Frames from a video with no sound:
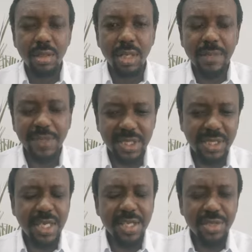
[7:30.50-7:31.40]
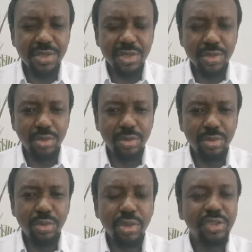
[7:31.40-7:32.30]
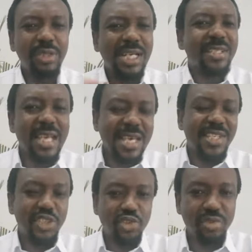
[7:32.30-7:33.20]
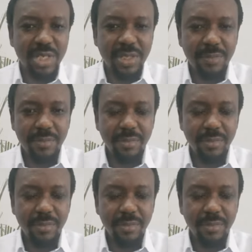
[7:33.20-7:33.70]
I'm not saying you should go to that extreme